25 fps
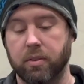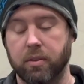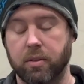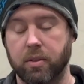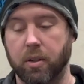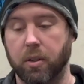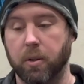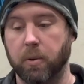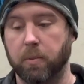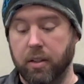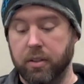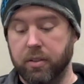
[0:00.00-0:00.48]

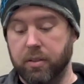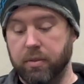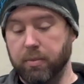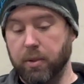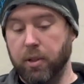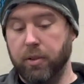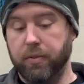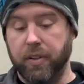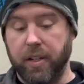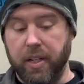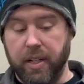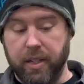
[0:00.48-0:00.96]
So let's
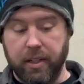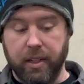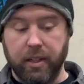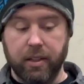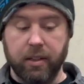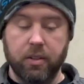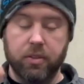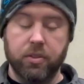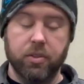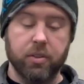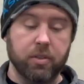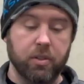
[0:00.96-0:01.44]
move in and
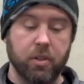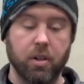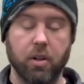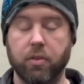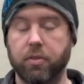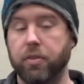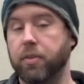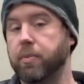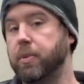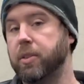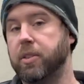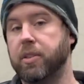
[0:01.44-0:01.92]
let's just go
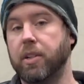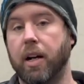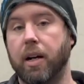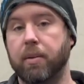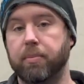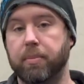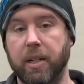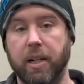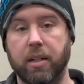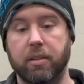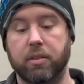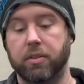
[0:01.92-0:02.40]
from the
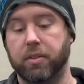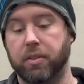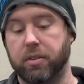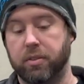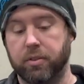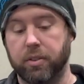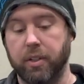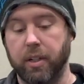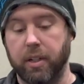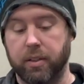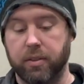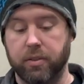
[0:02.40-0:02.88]
top down on the
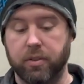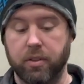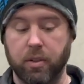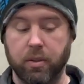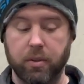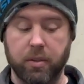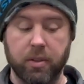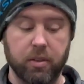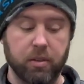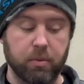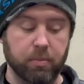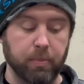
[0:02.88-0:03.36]
truck. So
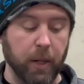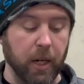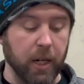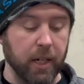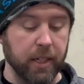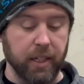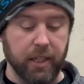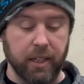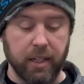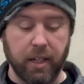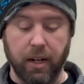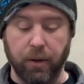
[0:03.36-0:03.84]
this
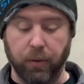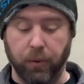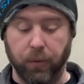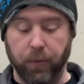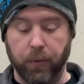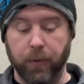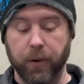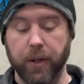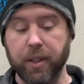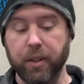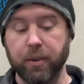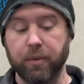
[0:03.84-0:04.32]
body, I
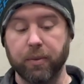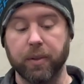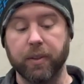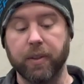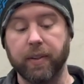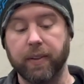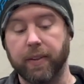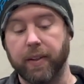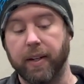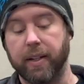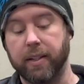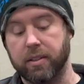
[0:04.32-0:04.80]

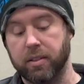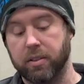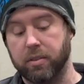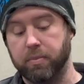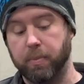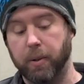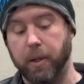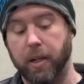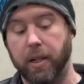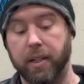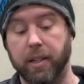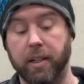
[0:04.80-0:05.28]
really like this
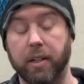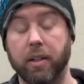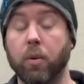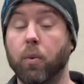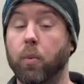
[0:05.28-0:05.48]
body.